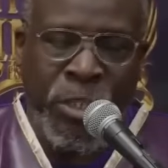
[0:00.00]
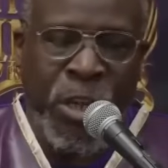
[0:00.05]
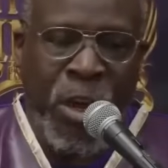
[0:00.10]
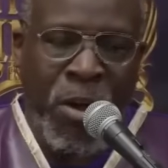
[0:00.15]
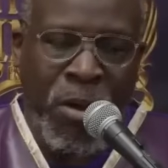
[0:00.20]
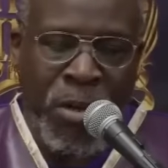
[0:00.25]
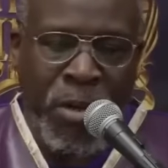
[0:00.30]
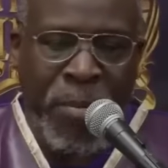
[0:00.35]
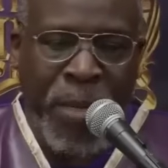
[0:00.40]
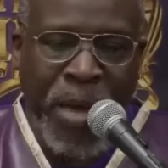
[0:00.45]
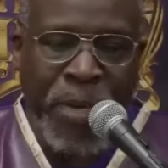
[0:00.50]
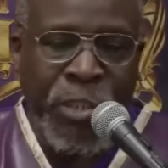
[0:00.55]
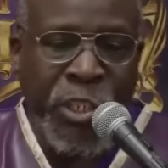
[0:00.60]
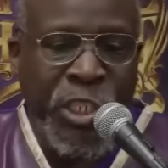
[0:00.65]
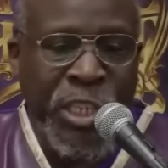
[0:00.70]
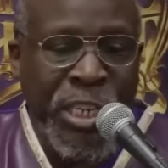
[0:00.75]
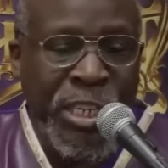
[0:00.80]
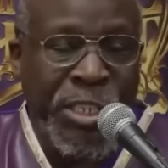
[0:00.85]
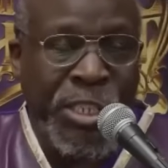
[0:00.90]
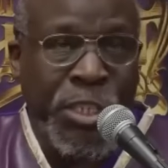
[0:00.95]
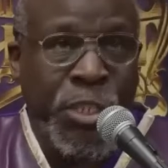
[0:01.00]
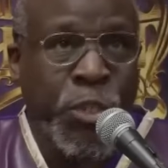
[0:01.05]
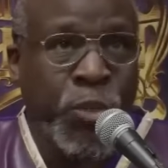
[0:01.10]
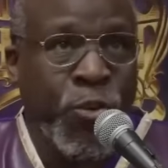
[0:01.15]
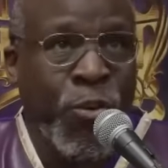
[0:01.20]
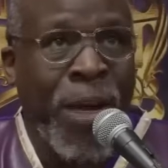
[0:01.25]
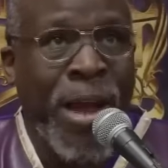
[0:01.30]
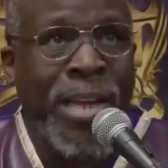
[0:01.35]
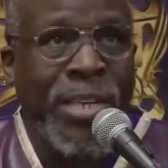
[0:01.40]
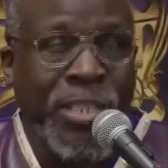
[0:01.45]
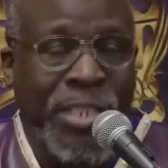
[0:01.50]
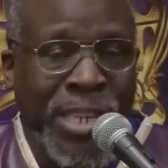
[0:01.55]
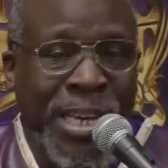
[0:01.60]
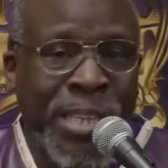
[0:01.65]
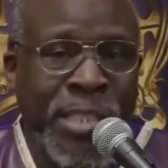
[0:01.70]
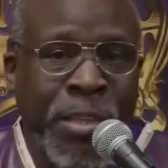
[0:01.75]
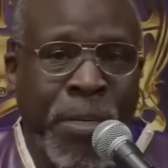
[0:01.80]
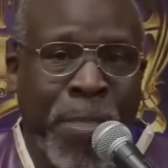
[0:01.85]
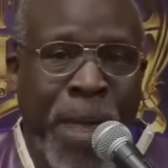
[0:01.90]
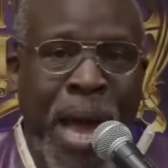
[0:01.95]
We're talking about Jesus Christ
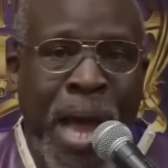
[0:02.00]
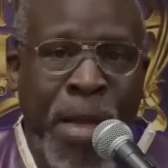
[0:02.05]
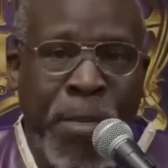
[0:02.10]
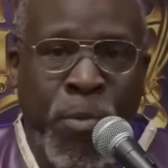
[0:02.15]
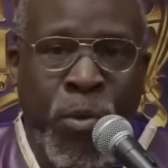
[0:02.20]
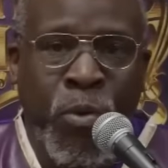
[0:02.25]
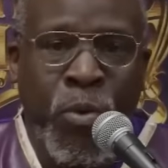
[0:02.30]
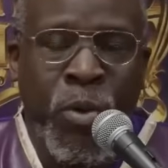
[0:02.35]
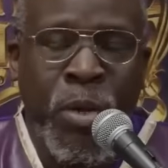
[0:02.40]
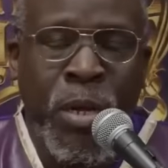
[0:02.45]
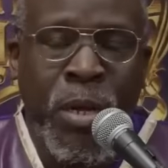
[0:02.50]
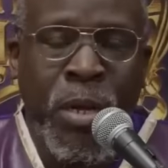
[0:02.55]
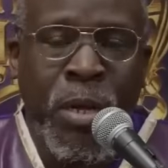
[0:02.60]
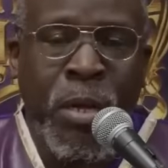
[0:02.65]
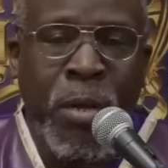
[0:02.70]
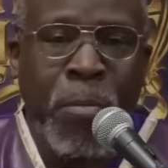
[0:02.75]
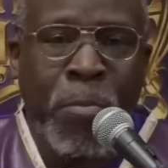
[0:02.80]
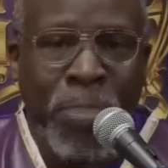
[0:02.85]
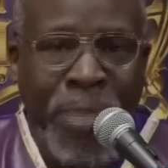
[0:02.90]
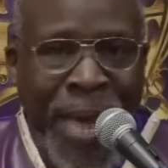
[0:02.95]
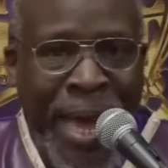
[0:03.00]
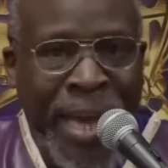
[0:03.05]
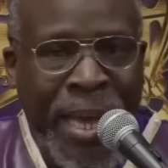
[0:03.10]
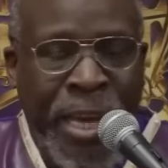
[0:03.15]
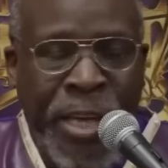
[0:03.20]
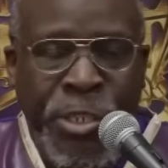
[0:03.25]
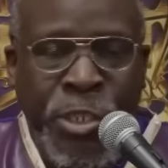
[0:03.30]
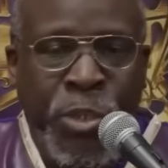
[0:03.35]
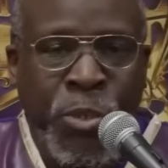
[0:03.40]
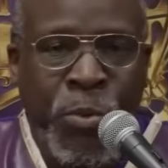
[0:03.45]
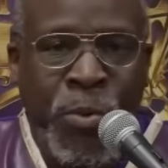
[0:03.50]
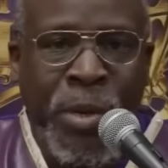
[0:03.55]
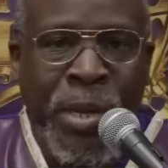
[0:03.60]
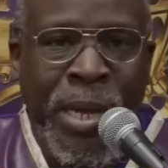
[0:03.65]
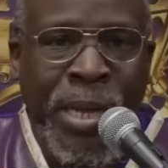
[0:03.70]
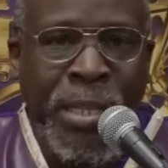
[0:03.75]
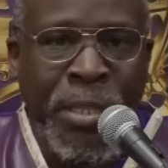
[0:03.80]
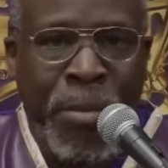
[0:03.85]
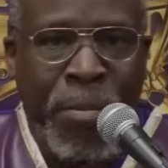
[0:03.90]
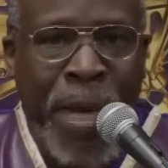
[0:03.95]
in the Bible. Black
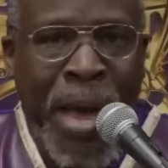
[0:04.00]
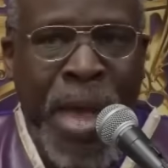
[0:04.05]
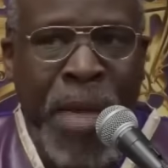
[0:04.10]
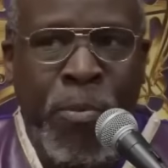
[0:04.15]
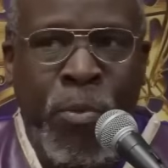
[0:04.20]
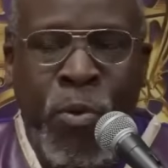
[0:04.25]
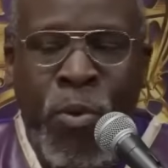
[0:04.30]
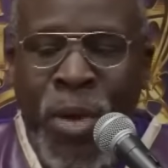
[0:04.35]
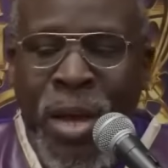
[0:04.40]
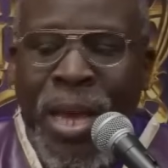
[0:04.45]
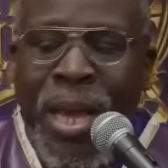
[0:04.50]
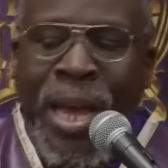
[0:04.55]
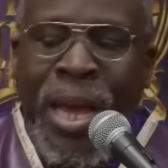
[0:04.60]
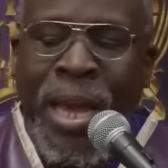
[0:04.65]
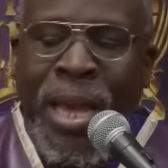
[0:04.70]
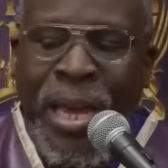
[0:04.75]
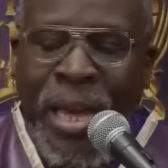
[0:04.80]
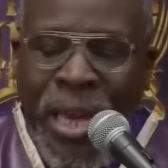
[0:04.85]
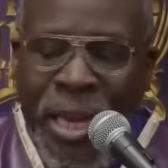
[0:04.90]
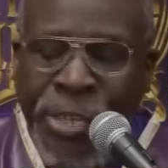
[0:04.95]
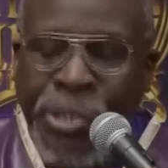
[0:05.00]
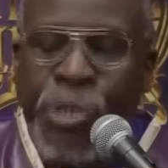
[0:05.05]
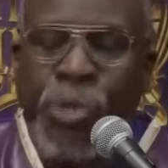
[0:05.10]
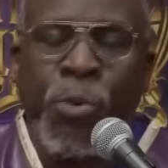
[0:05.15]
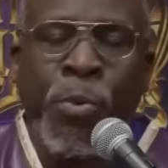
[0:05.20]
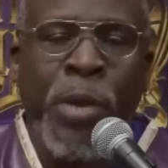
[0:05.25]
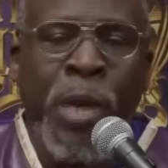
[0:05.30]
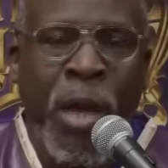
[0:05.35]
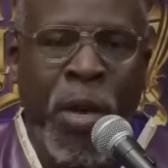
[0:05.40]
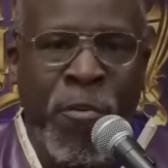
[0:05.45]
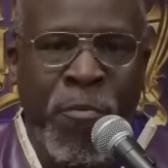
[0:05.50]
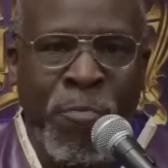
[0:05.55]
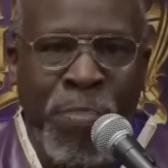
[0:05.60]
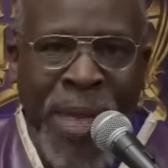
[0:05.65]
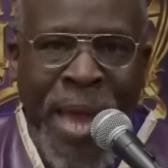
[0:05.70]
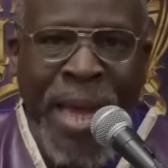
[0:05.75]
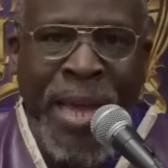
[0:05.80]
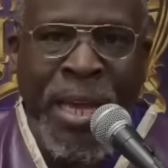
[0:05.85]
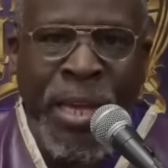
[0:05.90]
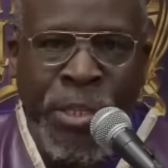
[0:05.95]
history and the Bible. A history of
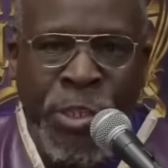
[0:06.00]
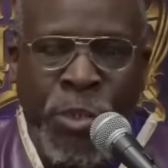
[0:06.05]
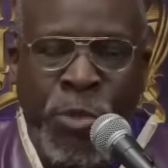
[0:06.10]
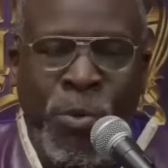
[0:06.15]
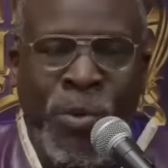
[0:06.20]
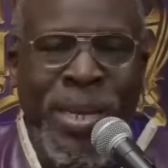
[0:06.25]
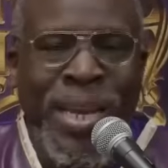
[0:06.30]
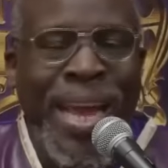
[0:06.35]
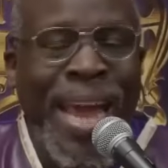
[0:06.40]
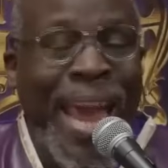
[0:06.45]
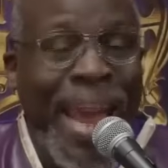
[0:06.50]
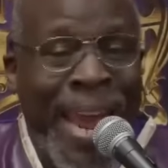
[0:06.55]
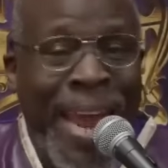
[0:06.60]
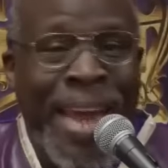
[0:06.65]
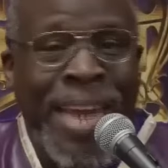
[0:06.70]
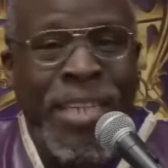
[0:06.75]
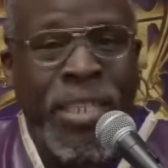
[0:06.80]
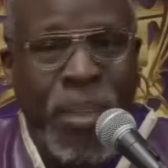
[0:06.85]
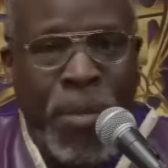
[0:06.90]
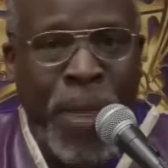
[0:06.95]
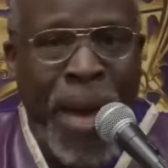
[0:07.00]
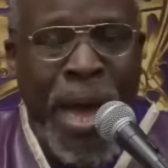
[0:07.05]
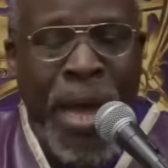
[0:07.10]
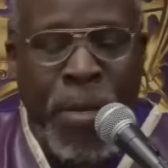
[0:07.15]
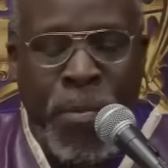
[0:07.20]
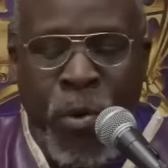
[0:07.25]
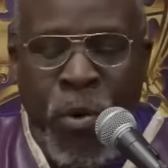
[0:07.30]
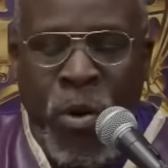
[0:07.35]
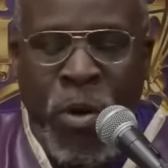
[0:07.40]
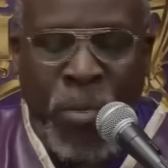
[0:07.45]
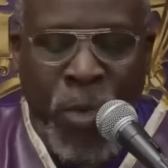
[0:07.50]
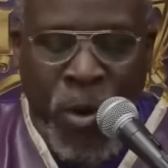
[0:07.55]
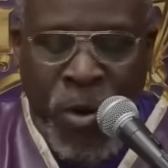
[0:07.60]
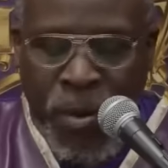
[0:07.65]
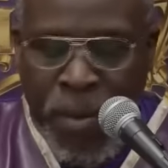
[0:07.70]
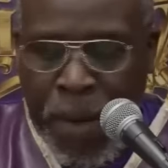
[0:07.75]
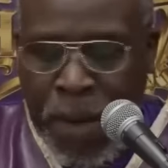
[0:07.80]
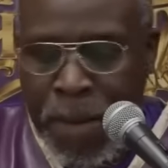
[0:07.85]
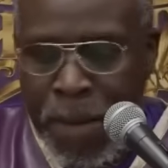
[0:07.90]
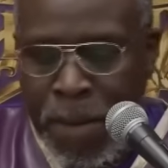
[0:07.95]
black history and the Bible. Come
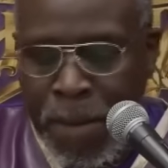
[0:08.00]
on.